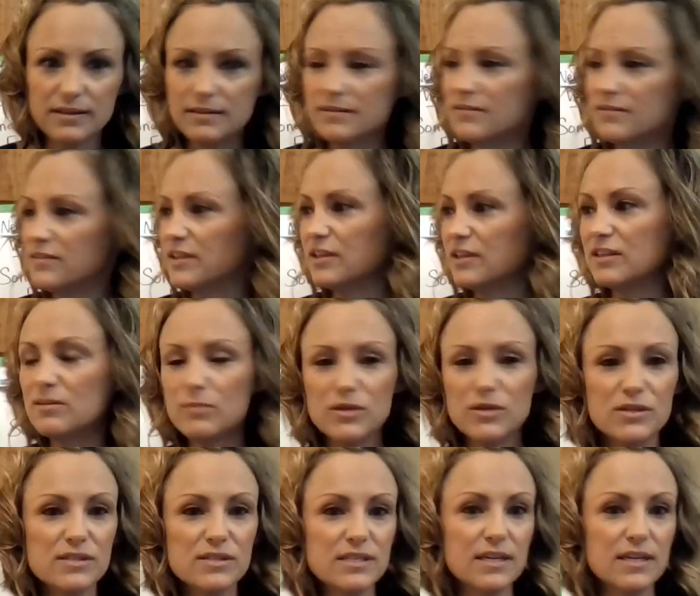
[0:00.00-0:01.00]
feeling the
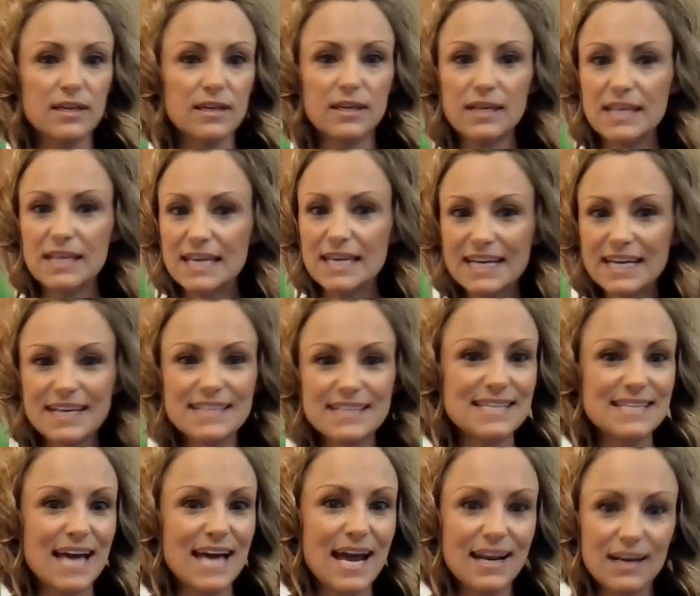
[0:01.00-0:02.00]
music, getting
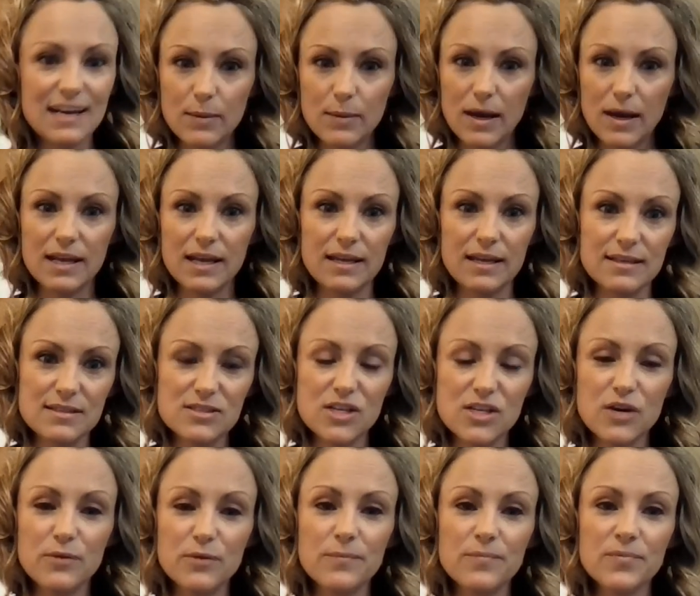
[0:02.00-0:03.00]
excited about it. So